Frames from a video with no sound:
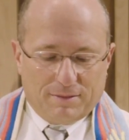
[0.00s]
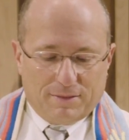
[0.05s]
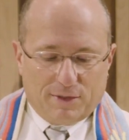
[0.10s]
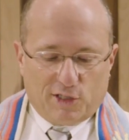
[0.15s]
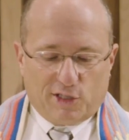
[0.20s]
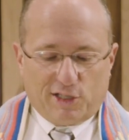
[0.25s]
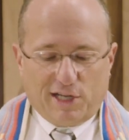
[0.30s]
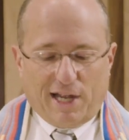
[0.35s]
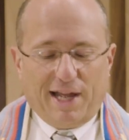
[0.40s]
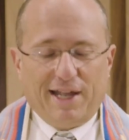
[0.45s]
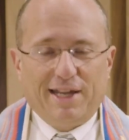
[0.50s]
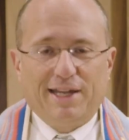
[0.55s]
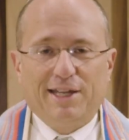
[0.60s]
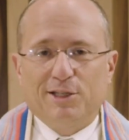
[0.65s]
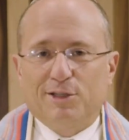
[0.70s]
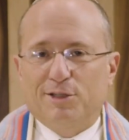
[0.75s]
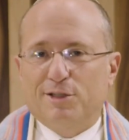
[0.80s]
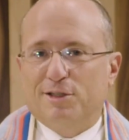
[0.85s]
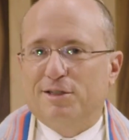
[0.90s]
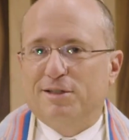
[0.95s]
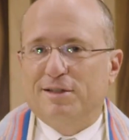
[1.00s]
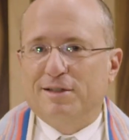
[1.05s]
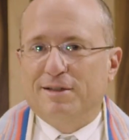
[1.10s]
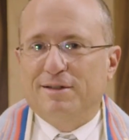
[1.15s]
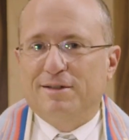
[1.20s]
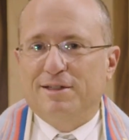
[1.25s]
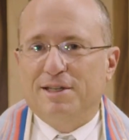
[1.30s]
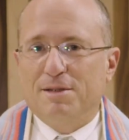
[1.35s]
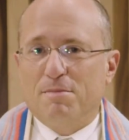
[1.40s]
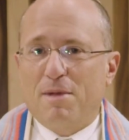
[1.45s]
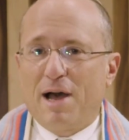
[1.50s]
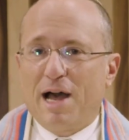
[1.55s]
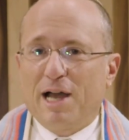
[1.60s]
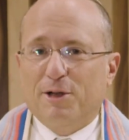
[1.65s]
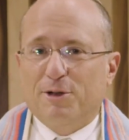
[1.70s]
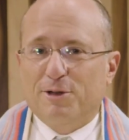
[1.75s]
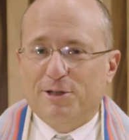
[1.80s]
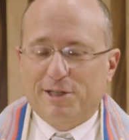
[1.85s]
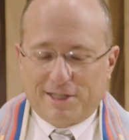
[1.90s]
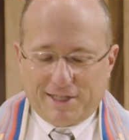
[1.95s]
science,
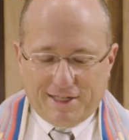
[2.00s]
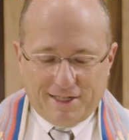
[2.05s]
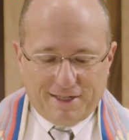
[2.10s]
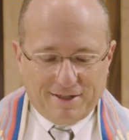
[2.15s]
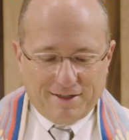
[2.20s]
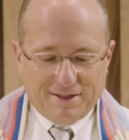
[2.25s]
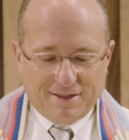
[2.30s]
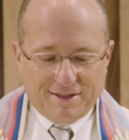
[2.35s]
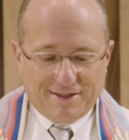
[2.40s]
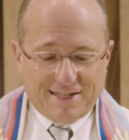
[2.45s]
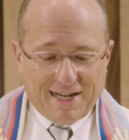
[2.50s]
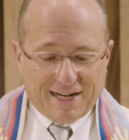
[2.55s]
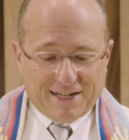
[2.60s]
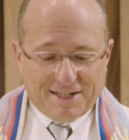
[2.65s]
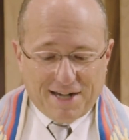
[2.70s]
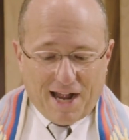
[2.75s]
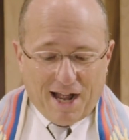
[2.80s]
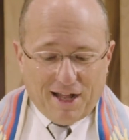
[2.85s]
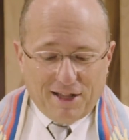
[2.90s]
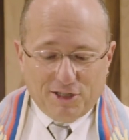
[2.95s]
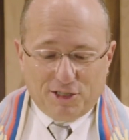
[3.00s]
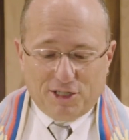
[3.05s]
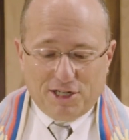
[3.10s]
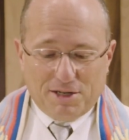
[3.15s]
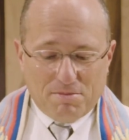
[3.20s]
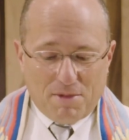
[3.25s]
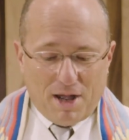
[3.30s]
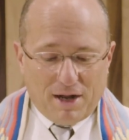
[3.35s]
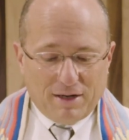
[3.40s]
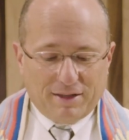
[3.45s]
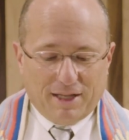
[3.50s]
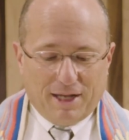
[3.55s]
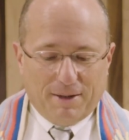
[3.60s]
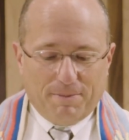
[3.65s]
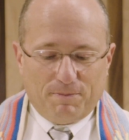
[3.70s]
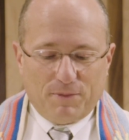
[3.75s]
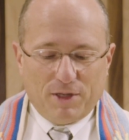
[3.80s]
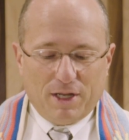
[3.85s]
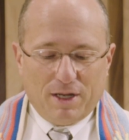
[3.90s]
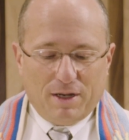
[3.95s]
democracy, technology among
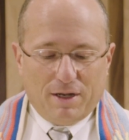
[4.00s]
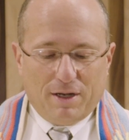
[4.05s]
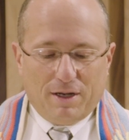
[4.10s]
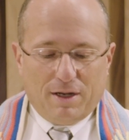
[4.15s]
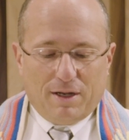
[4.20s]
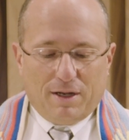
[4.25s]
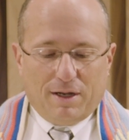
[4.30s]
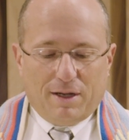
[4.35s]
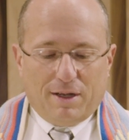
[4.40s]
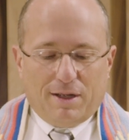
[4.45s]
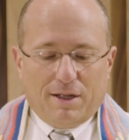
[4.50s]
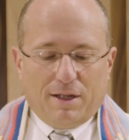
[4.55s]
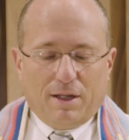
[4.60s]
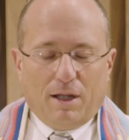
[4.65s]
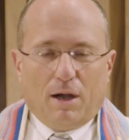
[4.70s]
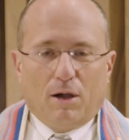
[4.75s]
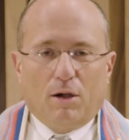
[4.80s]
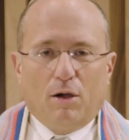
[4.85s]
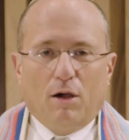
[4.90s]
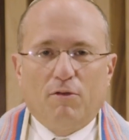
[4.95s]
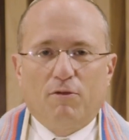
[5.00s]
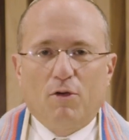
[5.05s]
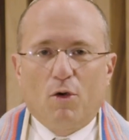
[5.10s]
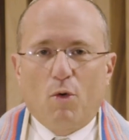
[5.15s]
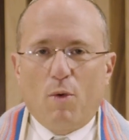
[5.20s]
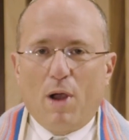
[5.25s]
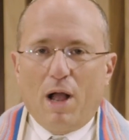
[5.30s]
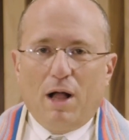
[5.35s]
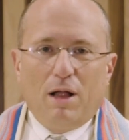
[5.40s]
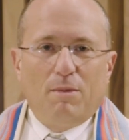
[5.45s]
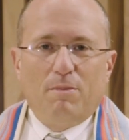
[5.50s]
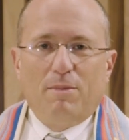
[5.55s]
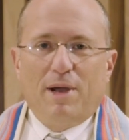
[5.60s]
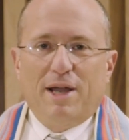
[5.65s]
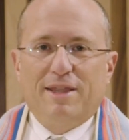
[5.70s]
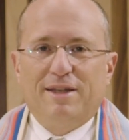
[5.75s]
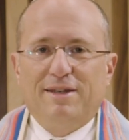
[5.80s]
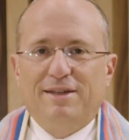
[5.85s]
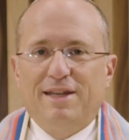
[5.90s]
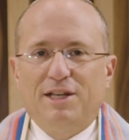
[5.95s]
them, are overwhelmed
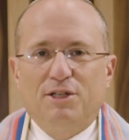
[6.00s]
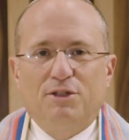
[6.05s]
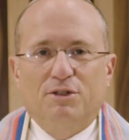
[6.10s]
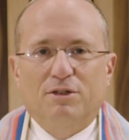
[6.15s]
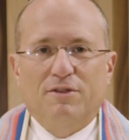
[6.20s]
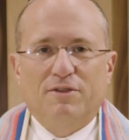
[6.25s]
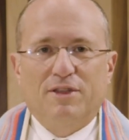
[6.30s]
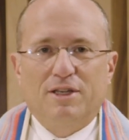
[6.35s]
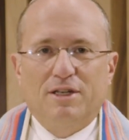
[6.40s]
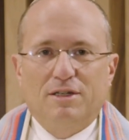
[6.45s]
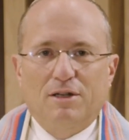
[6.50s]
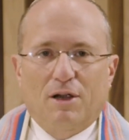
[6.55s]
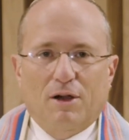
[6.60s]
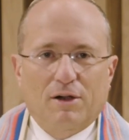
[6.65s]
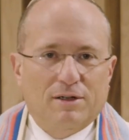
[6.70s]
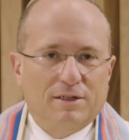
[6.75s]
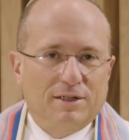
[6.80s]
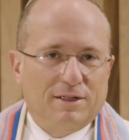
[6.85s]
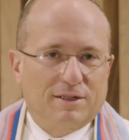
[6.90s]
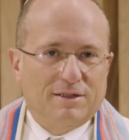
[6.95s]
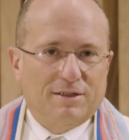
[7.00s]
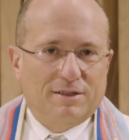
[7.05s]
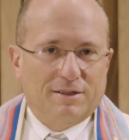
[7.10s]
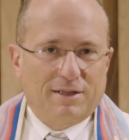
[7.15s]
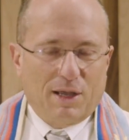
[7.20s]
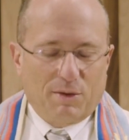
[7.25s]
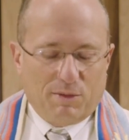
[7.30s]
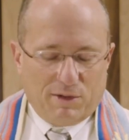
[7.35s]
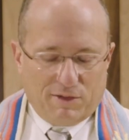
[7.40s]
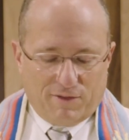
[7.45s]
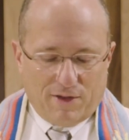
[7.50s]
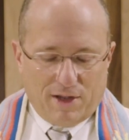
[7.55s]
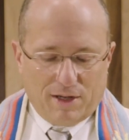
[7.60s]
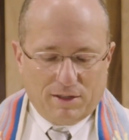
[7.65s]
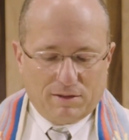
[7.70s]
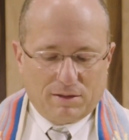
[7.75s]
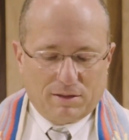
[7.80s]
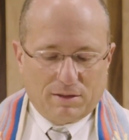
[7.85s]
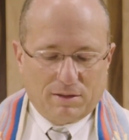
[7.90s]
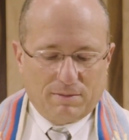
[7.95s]
by the nature of the darkness that we
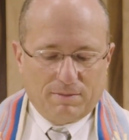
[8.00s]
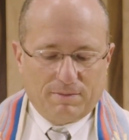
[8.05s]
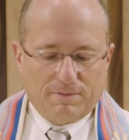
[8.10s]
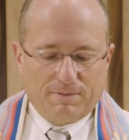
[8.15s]
face.